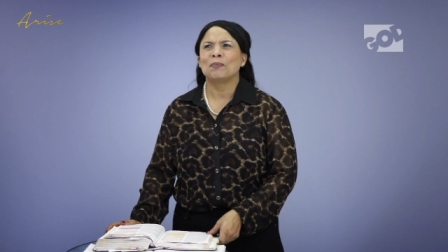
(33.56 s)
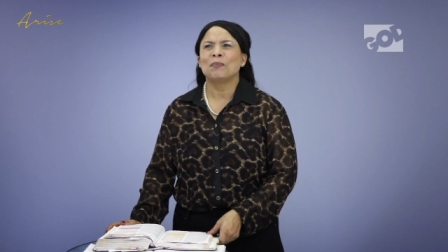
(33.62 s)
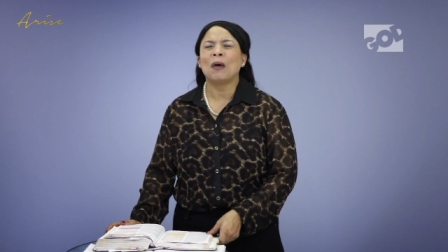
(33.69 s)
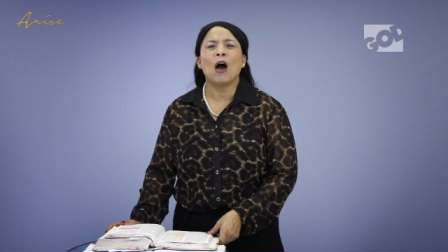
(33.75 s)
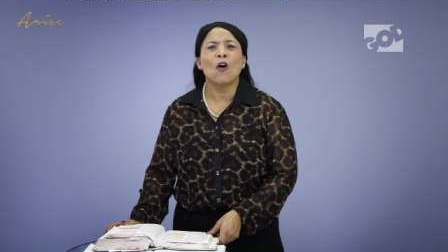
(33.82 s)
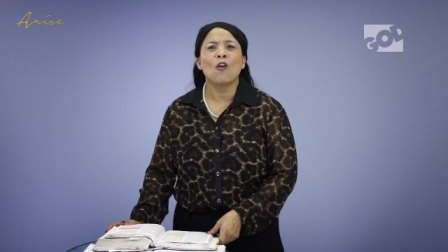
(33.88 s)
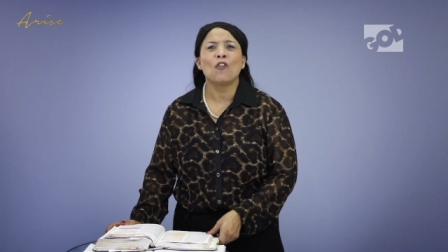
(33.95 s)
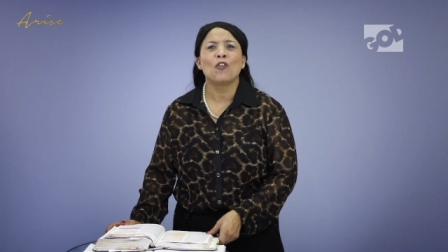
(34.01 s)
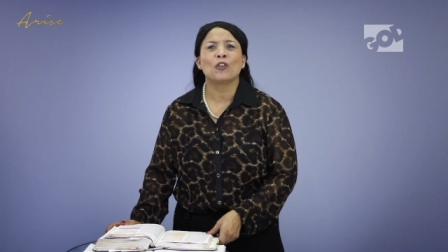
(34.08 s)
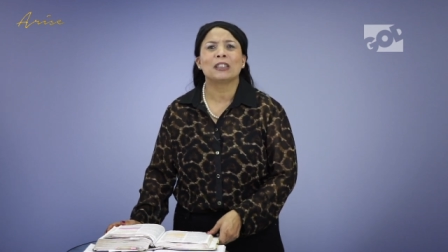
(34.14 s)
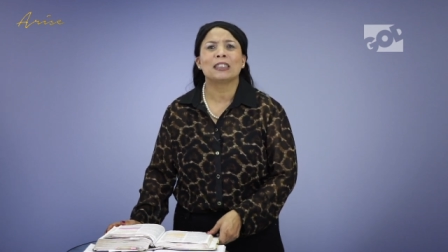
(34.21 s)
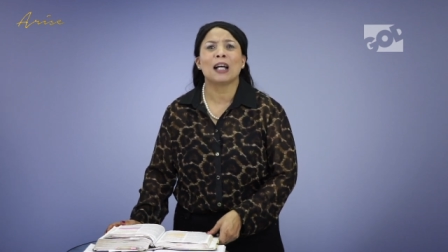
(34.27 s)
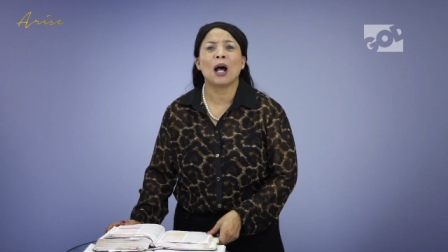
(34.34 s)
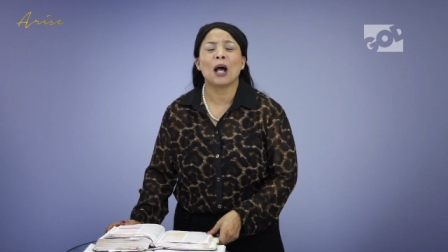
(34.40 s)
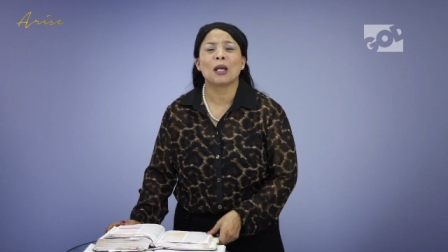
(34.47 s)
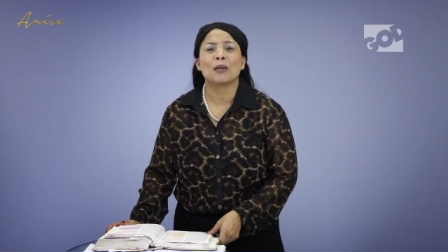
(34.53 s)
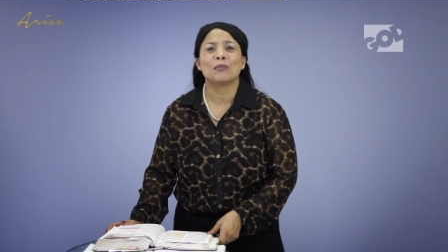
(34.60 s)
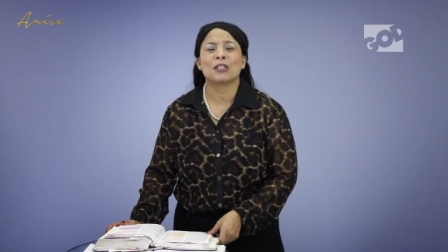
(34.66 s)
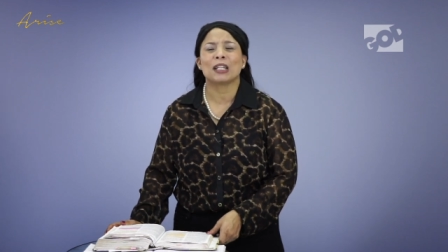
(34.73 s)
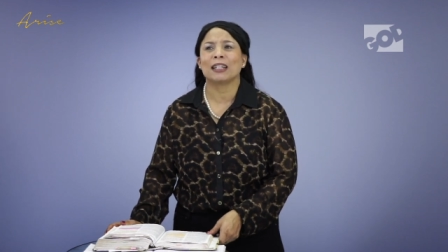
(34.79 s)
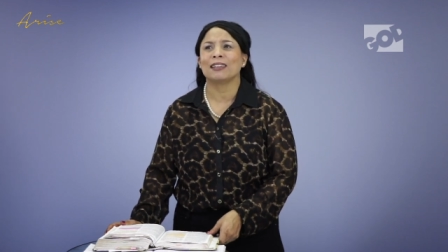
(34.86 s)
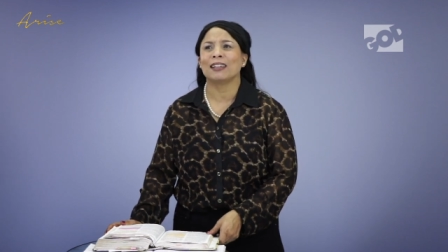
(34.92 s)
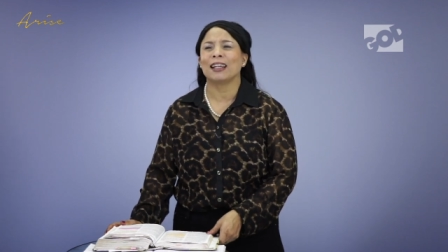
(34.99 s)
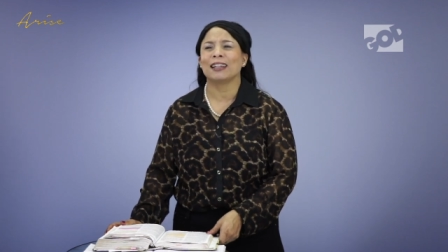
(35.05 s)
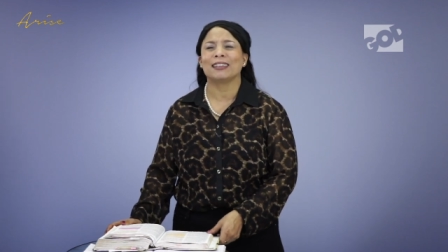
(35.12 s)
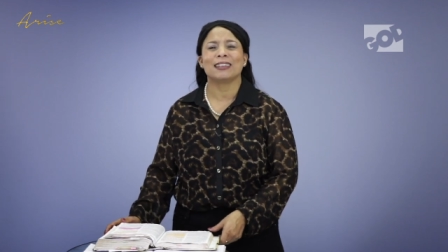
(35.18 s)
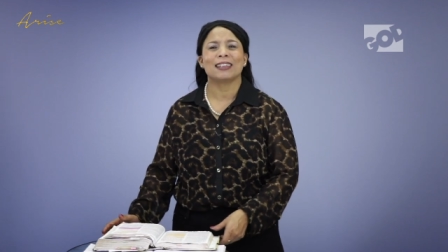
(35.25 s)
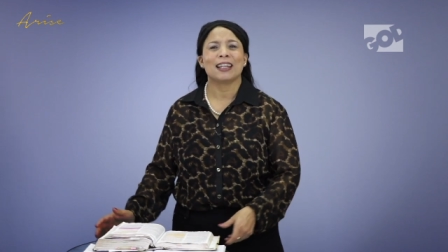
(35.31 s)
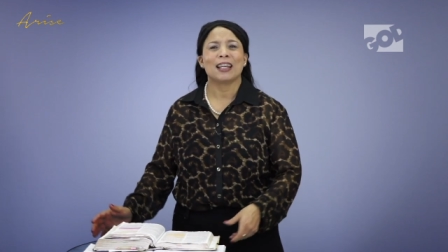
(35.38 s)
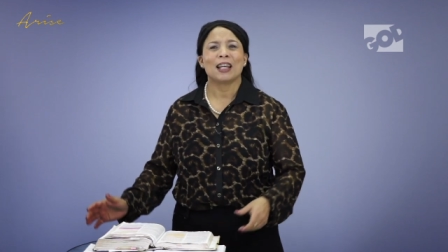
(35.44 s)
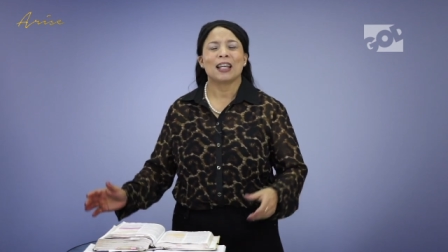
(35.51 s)
powerful times and,
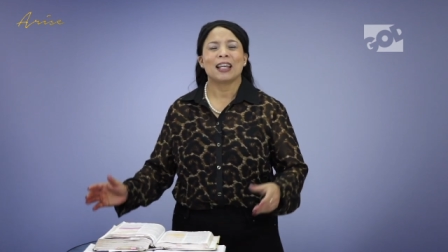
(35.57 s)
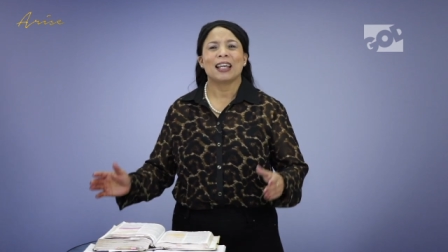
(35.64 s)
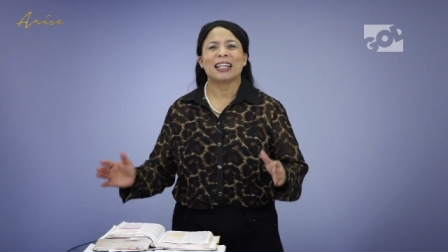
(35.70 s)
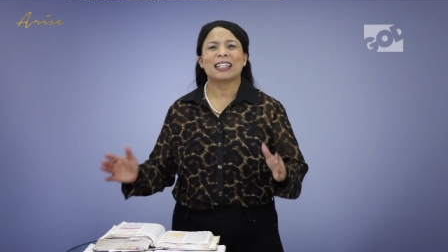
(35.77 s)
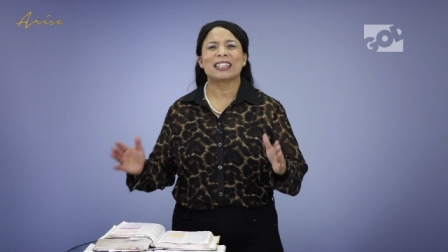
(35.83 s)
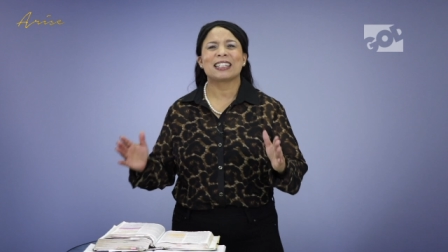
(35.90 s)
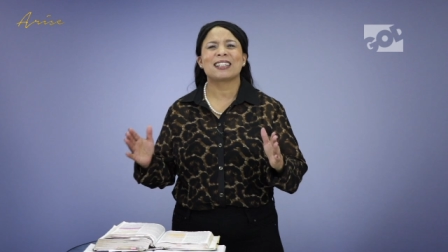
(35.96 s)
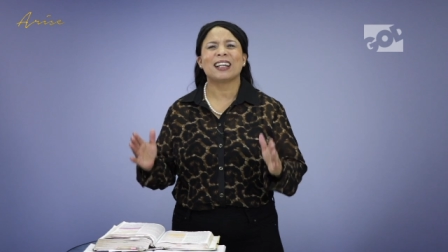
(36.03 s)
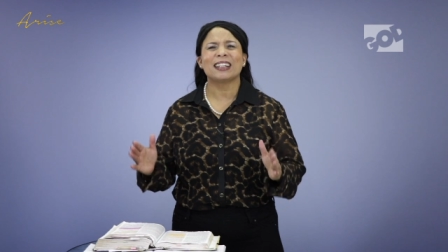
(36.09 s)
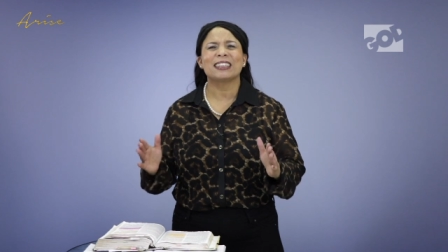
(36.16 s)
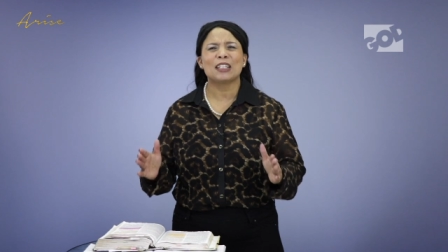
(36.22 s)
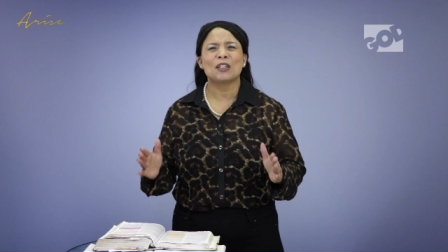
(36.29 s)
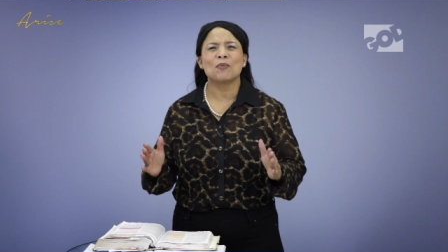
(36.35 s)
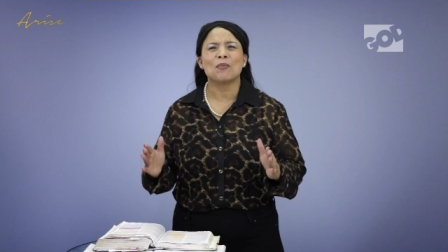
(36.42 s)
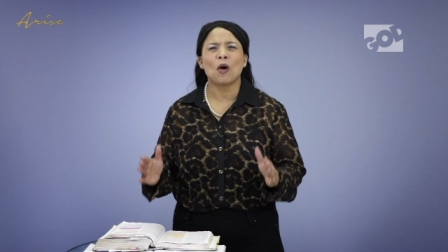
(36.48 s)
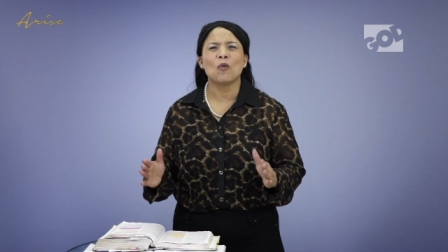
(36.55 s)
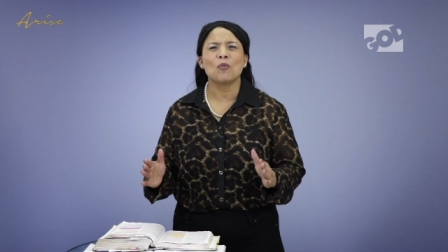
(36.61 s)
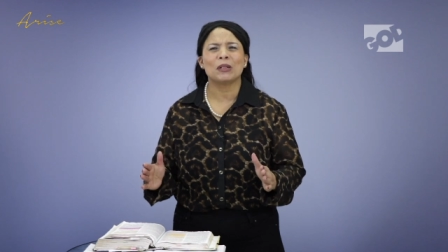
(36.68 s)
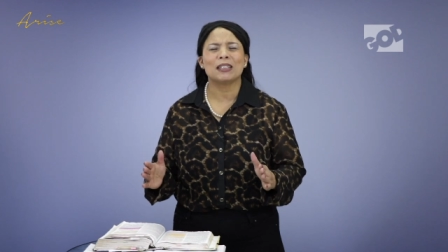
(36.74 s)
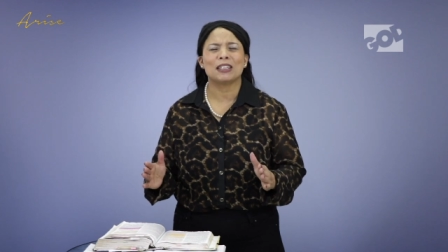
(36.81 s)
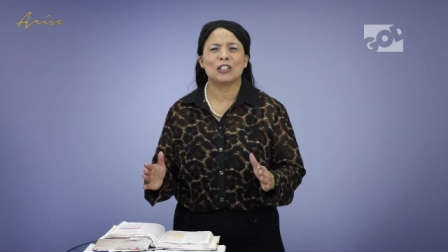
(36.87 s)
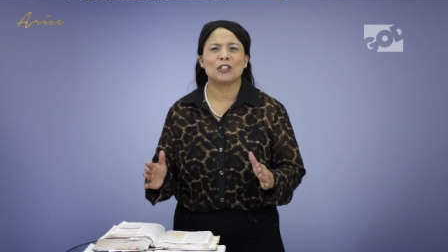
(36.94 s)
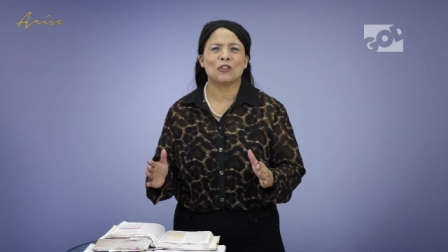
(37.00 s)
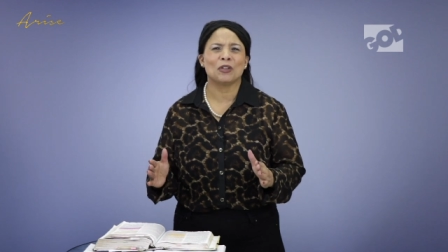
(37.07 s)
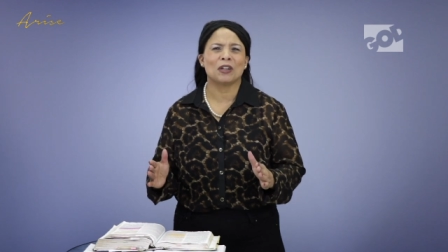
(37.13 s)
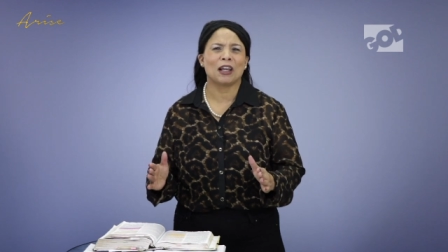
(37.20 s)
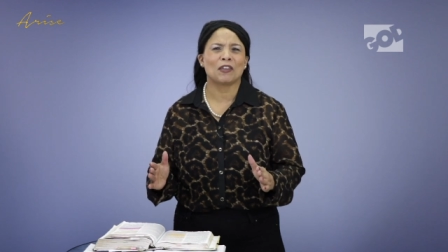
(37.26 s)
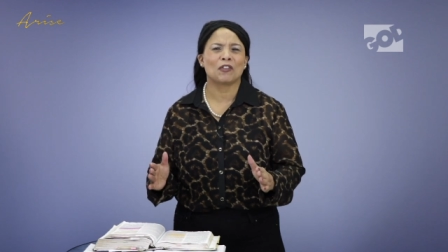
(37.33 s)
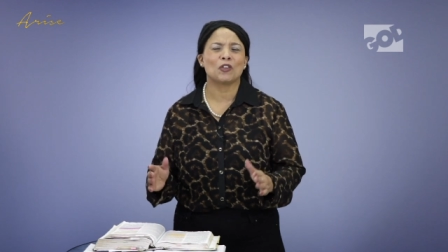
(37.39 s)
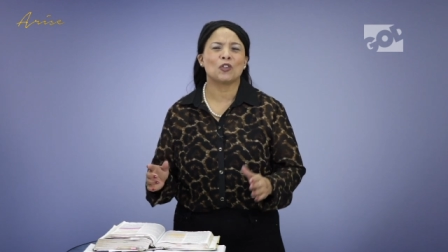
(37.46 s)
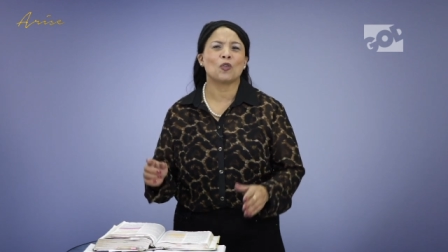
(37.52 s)
and exciting moments in your
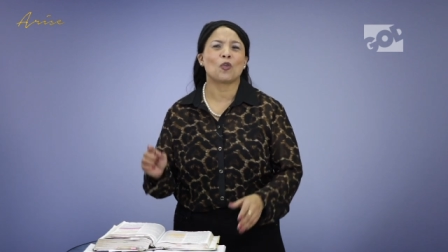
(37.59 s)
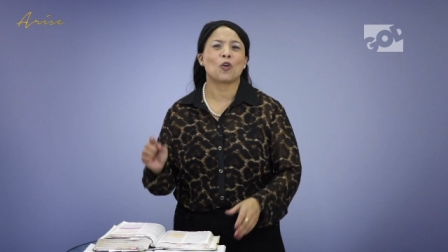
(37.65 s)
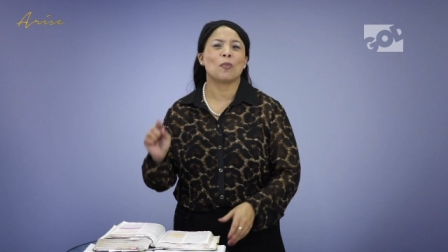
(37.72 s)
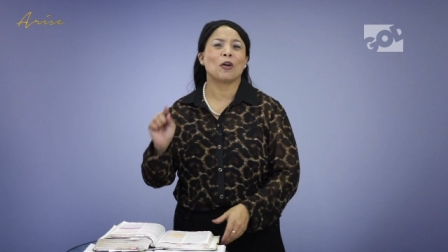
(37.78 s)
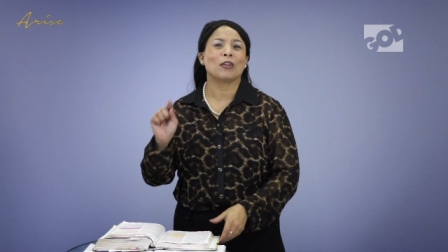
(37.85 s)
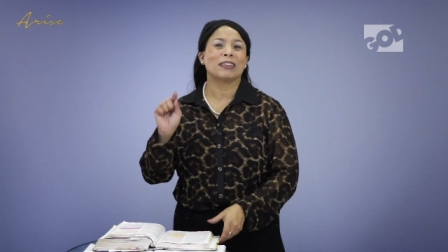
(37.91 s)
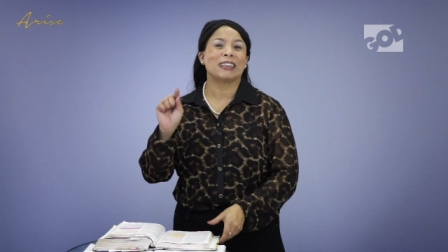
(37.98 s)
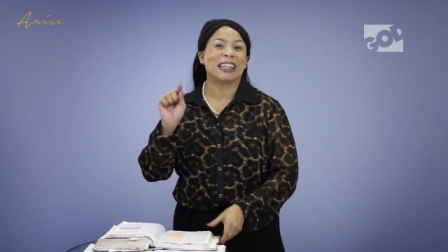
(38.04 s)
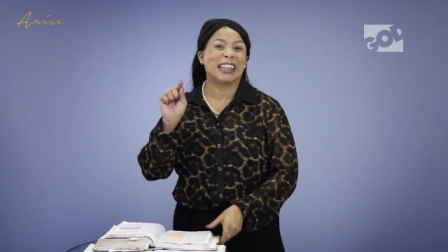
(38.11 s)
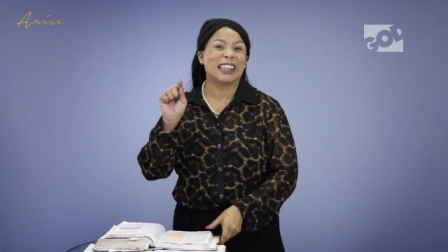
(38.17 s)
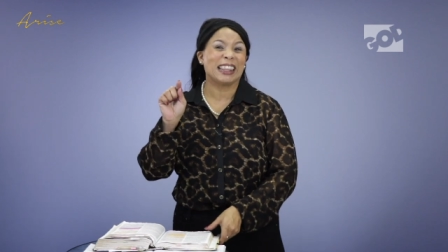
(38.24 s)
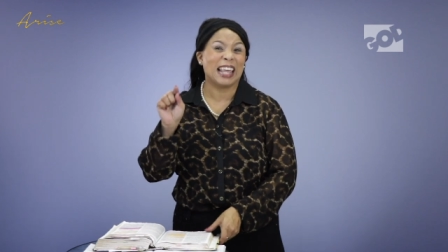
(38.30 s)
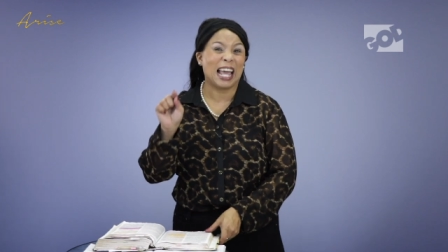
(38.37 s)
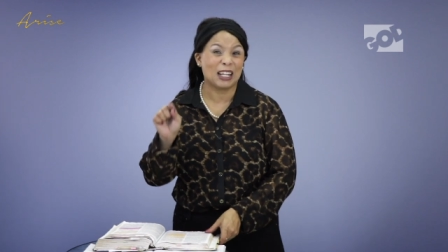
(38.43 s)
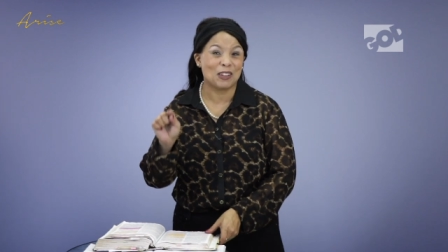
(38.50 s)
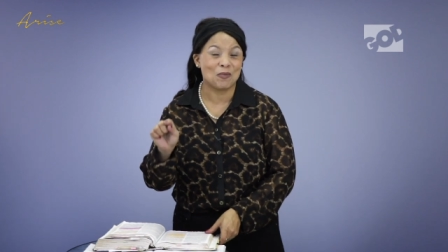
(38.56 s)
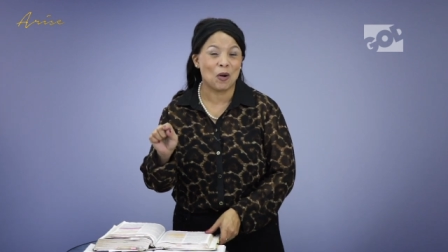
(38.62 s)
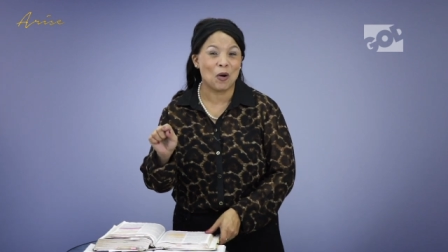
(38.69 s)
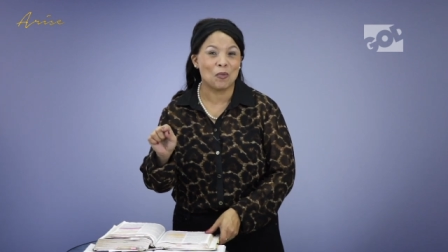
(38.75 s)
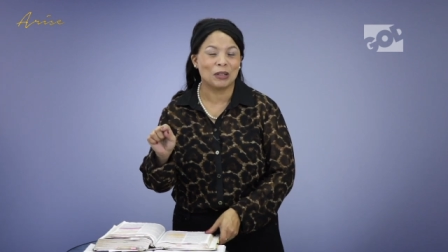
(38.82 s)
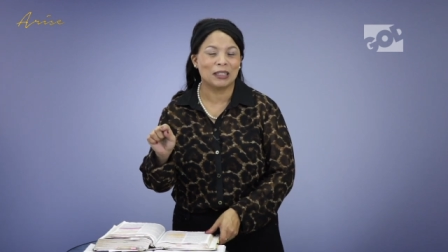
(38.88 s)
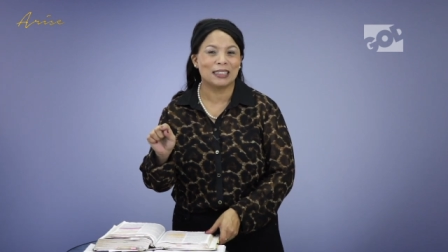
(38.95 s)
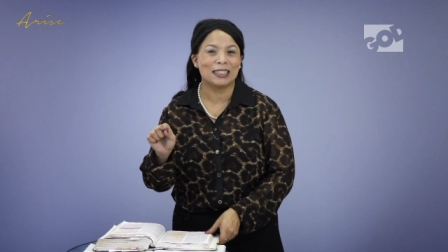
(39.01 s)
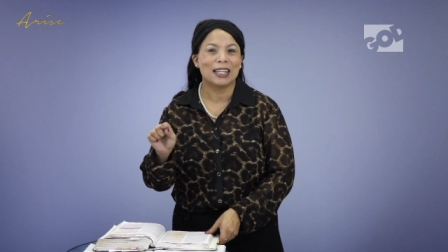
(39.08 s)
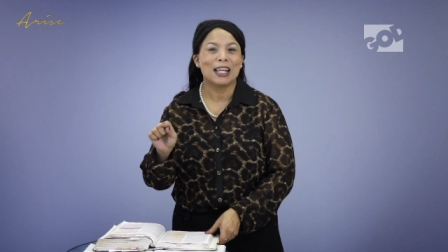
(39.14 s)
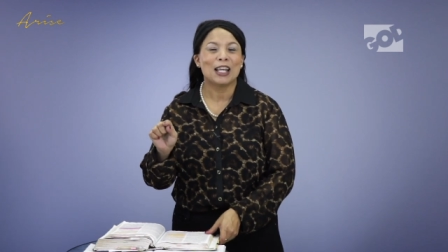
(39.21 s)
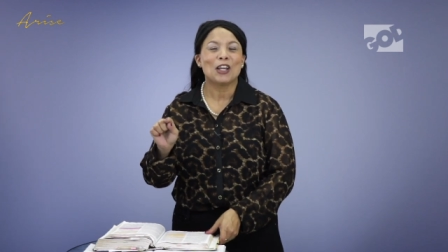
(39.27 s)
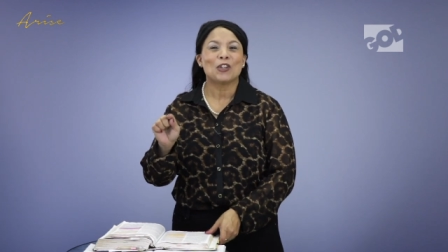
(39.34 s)
life, you talk about that moment.